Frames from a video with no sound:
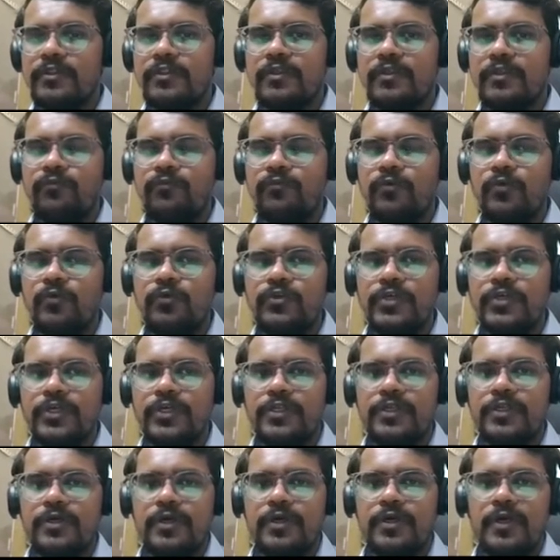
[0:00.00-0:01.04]
the future
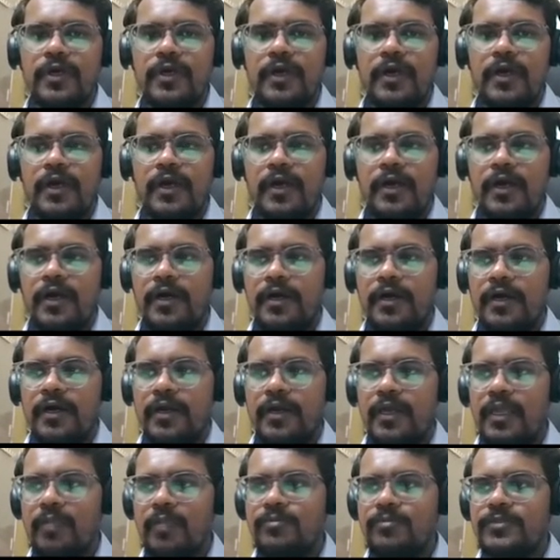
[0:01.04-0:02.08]

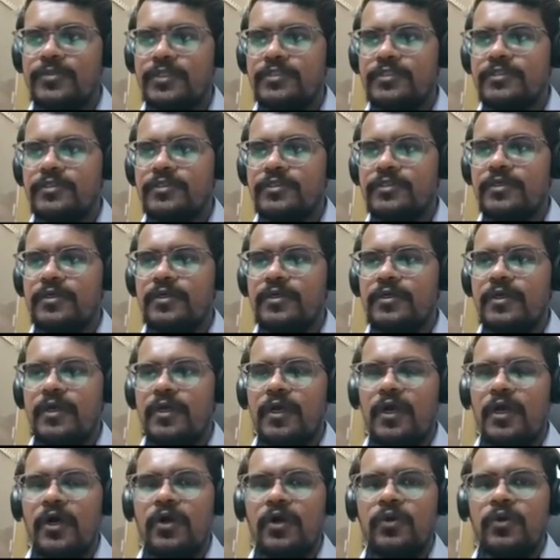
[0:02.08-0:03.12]
helps us
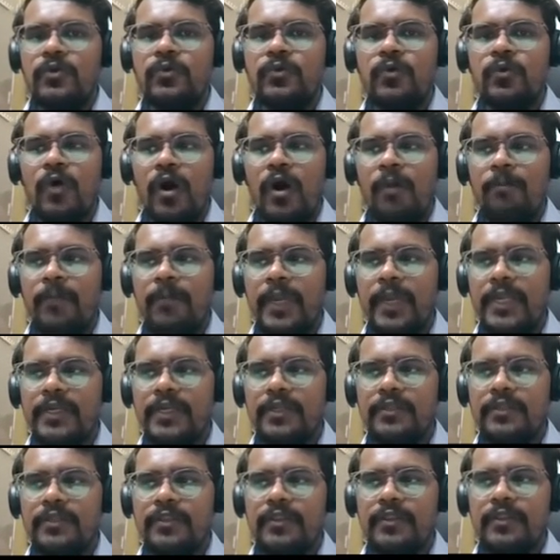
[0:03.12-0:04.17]
to
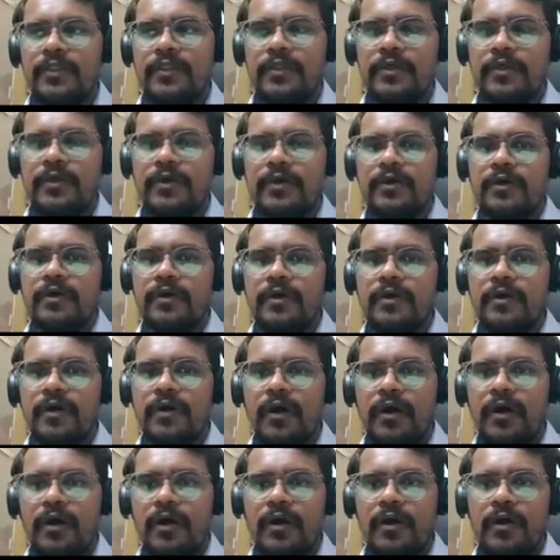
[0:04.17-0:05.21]
amend
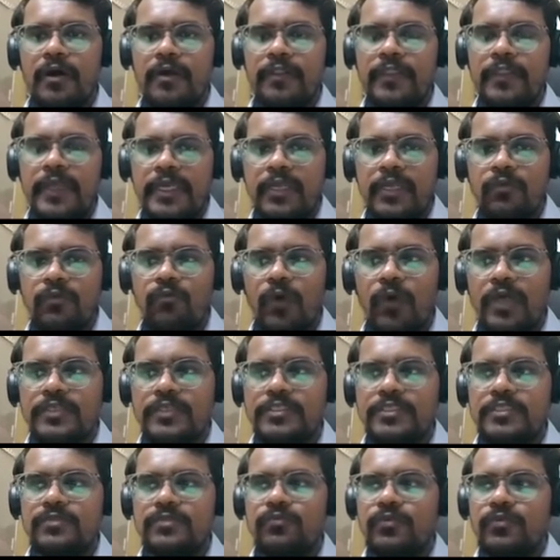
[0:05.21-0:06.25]
the
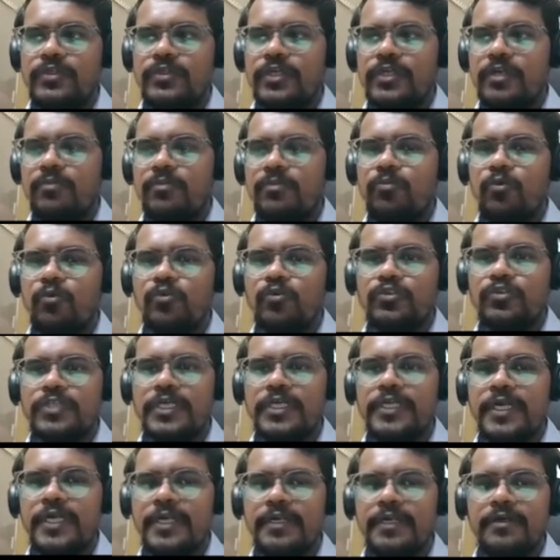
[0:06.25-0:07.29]
invoices which are
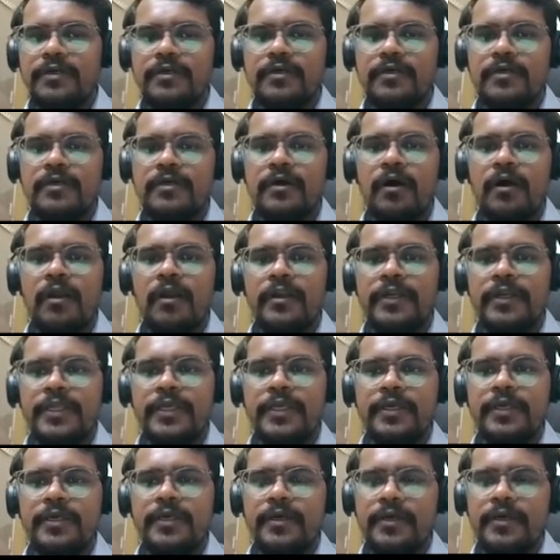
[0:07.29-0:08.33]
posted and
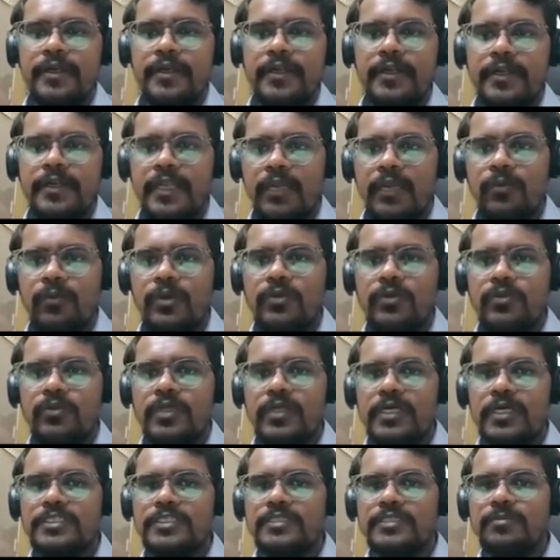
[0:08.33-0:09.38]
already delivered to the
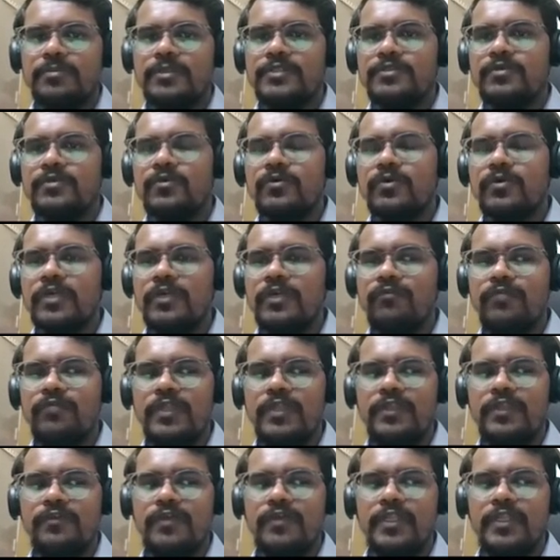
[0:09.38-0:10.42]
customers. Okay, if
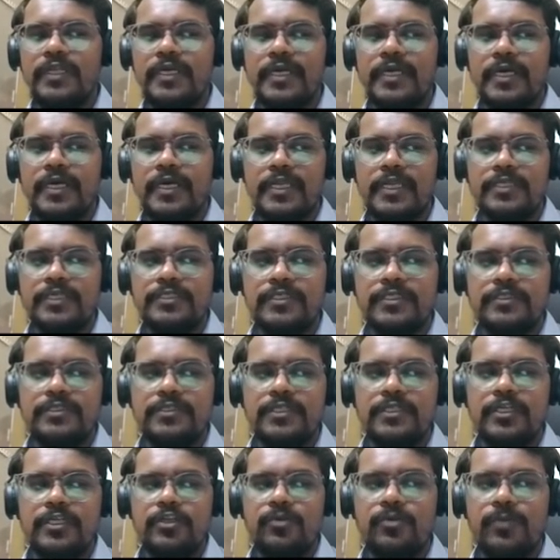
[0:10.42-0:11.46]
there is any corrections
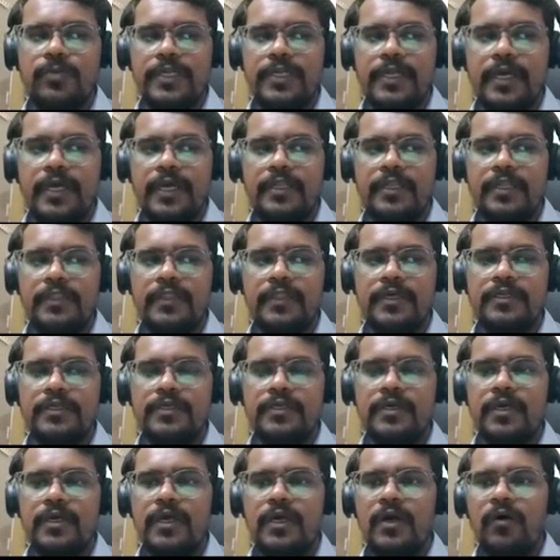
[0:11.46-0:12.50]
need to be done in that.
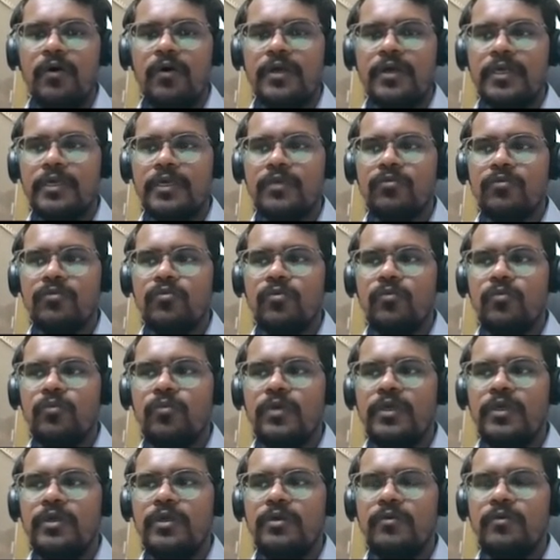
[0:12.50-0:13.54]
Okay, so
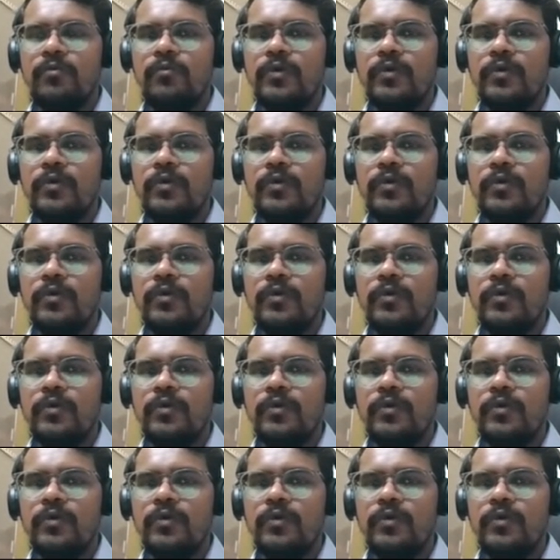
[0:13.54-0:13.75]
we